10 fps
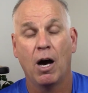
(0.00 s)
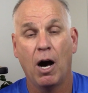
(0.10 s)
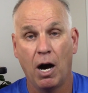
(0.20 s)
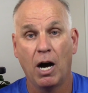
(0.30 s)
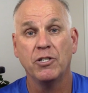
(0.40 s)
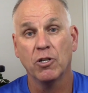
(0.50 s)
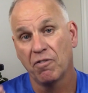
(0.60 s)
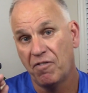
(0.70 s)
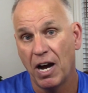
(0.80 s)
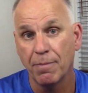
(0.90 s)
on your
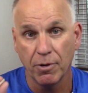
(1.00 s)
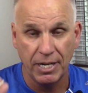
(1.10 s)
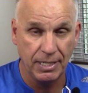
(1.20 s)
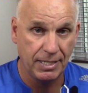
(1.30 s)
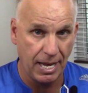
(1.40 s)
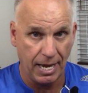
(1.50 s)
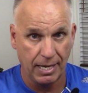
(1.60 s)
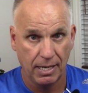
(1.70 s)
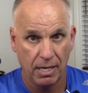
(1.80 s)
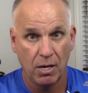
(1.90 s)
fiber intake
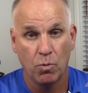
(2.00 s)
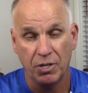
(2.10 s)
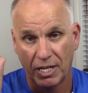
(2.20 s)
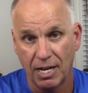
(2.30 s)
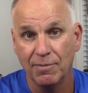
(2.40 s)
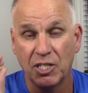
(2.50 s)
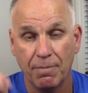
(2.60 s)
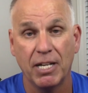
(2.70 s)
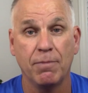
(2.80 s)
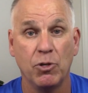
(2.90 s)
when it comes to
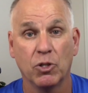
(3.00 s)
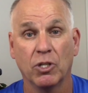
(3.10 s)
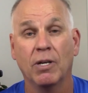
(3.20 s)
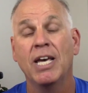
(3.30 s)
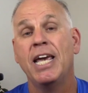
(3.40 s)
Metamucil.